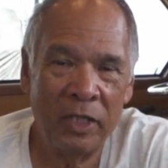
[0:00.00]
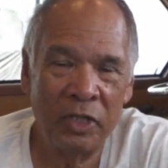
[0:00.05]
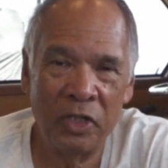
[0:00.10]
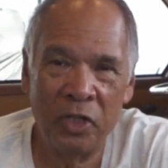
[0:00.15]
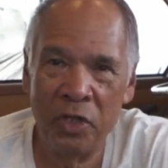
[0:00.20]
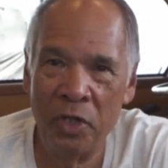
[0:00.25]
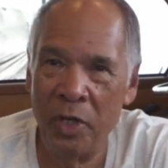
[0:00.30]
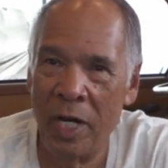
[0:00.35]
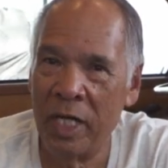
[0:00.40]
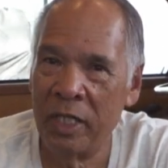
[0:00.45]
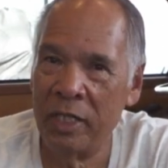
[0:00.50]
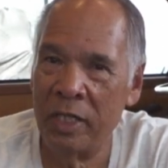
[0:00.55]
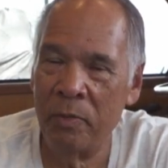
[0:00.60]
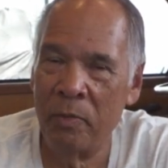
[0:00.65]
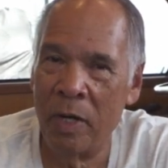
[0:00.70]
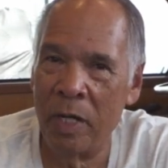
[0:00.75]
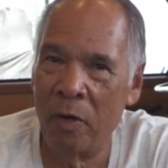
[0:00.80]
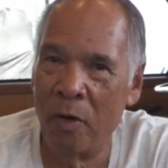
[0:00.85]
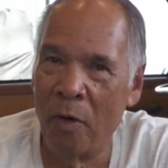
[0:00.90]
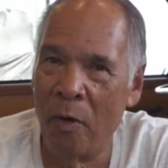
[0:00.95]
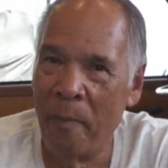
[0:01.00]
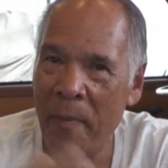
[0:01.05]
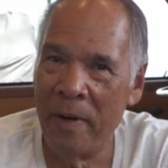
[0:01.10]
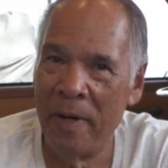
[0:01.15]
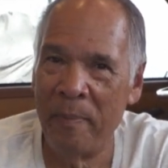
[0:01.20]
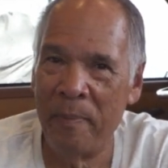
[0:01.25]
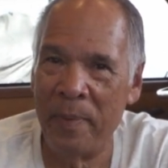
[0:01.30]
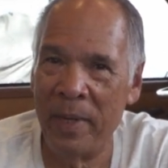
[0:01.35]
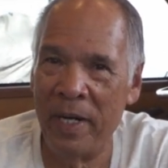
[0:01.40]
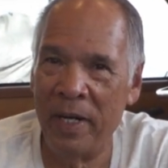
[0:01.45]
So you actually want to
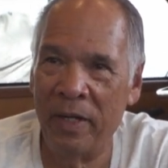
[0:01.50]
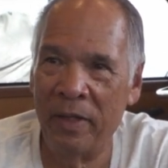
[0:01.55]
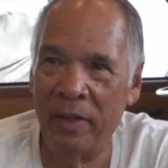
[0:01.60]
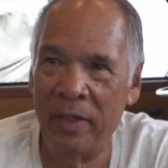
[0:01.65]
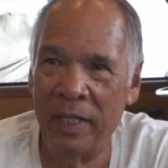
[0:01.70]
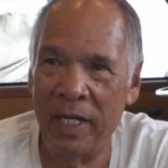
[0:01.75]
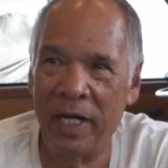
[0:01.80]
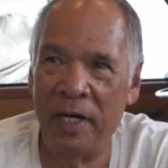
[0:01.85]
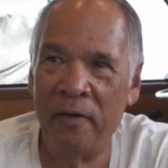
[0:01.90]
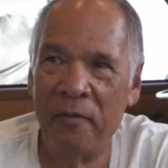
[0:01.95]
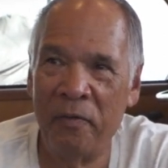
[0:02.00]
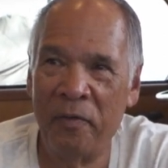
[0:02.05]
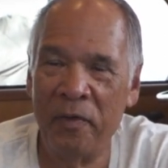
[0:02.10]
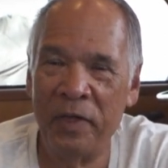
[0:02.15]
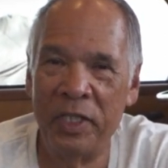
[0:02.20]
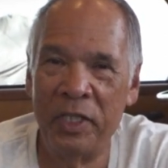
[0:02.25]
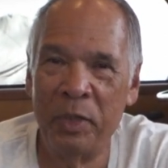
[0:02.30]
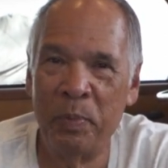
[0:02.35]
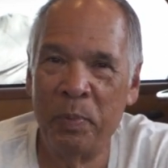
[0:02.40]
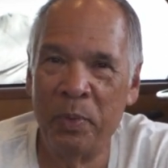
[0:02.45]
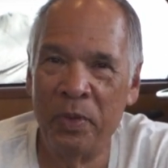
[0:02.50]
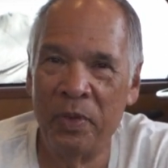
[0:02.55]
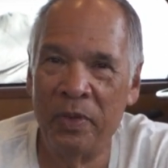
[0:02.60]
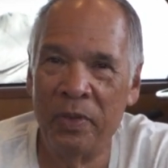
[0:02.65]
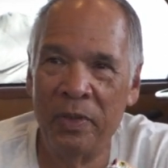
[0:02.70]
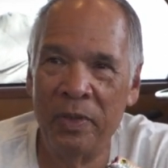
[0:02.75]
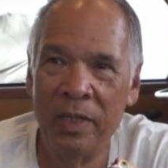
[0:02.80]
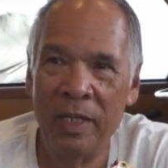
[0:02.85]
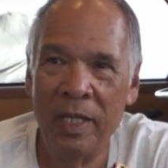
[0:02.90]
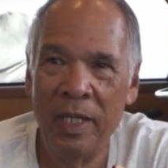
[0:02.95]
open a bail, let it free
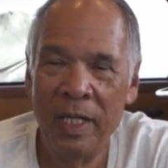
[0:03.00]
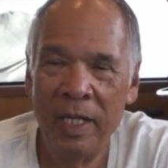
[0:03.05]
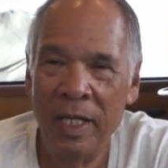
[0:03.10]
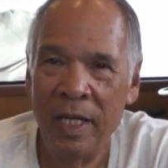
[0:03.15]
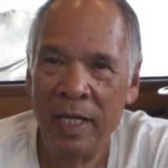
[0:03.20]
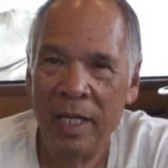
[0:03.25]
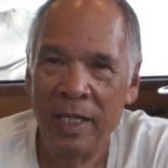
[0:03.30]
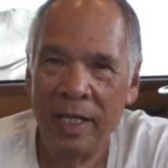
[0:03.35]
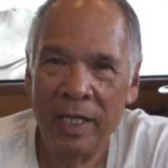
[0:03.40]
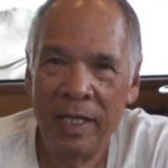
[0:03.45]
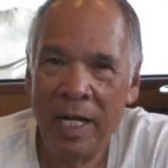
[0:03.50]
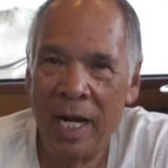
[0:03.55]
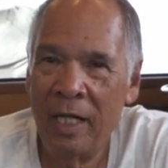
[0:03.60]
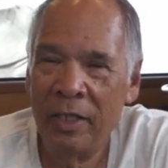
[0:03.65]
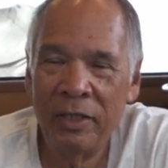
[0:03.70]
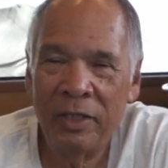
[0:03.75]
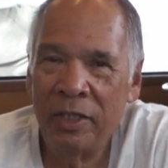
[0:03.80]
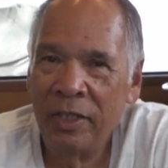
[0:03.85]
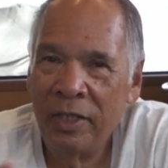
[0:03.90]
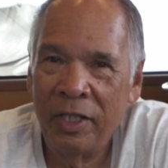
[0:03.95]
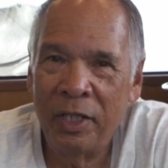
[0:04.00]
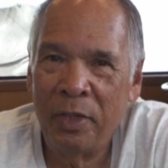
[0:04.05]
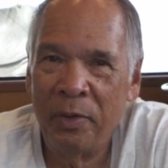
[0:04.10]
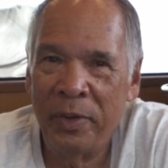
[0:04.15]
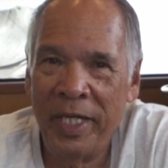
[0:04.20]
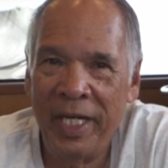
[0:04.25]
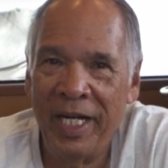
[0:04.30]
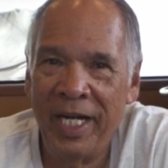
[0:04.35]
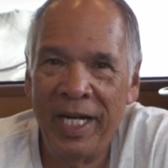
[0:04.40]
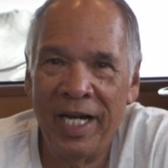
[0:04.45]
spool, count to
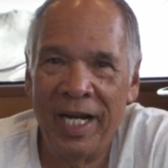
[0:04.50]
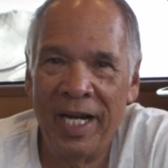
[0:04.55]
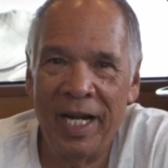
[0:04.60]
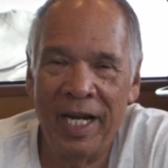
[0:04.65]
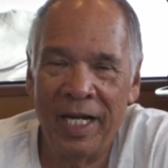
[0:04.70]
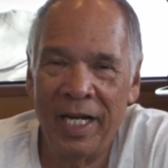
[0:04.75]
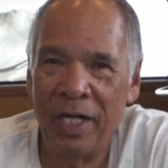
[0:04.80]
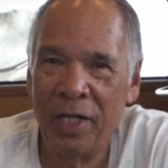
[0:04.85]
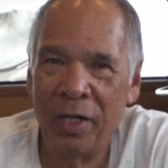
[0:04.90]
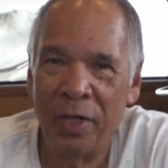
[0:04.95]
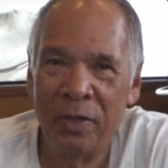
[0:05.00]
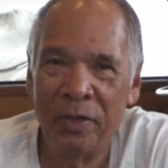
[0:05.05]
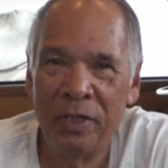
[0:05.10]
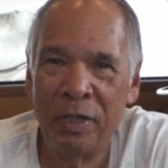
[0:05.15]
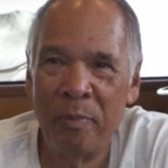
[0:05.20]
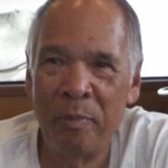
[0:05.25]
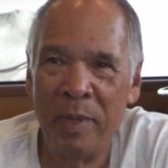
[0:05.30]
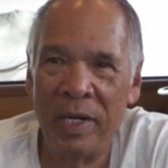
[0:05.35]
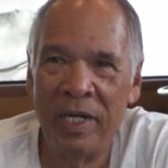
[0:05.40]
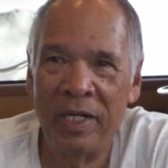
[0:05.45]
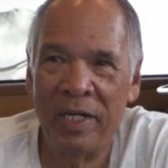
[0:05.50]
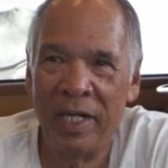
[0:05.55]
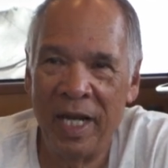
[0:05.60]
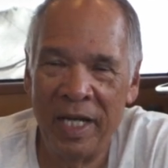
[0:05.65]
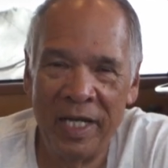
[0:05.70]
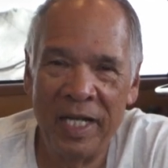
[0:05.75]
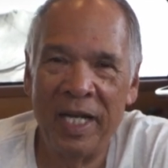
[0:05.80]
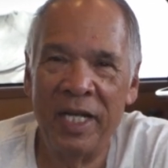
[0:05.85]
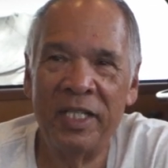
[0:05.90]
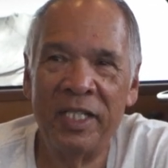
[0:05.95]
three, and then close the bail,
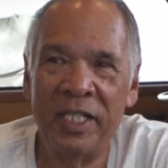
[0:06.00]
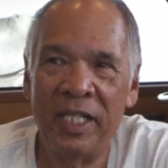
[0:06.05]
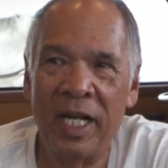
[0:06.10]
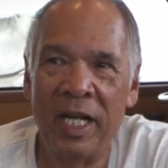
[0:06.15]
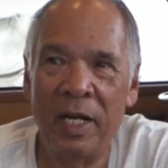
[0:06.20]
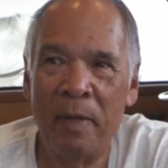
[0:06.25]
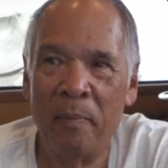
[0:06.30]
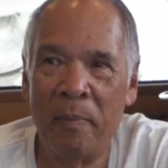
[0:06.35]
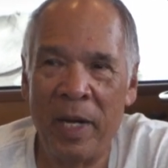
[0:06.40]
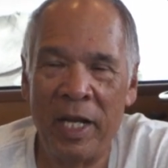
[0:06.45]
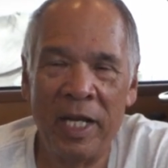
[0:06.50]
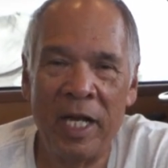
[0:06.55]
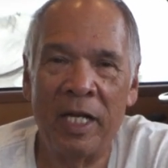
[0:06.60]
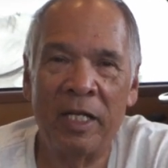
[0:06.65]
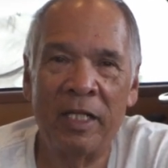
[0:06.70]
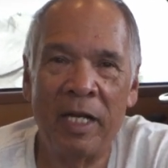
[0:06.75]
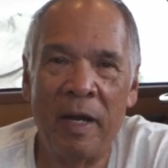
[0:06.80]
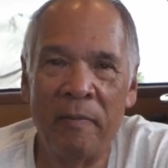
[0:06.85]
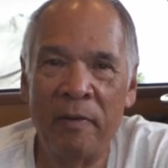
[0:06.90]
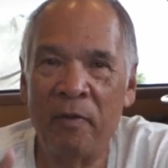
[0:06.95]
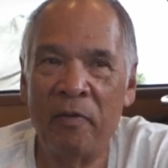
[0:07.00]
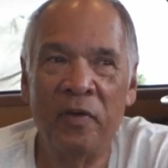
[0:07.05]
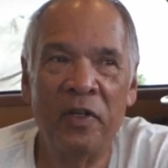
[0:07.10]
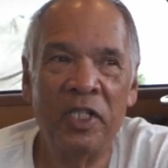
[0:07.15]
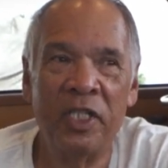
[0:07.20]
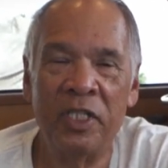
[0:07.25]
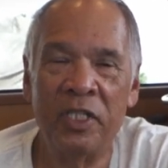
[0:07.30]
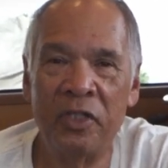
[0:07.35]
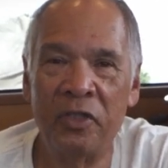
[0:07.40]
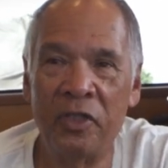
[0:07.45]
and then set it. By that time, the
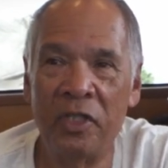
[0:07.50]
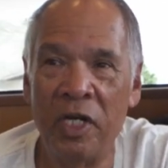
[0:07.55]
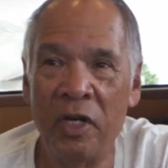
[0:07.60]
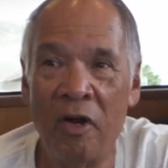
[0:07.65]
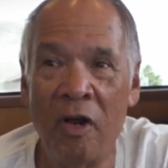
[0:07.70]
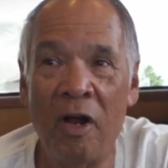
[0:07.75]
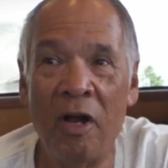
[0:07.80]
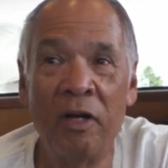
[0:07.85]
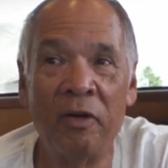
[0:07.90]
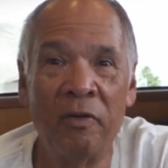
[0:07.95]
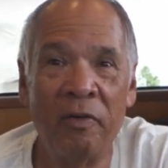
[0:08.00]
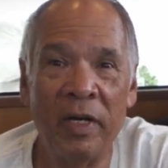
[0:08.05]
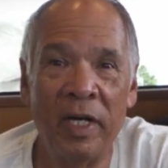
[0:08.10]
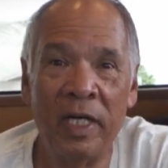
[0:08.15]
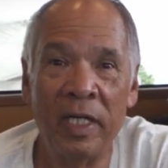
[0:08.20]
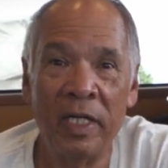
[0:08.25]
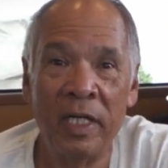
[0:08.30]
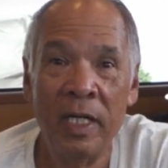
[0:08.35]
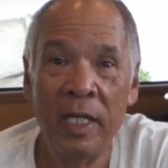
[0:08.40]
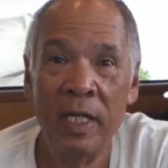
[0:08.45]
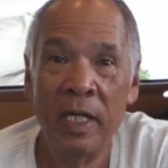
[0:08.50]
fish is usually on already.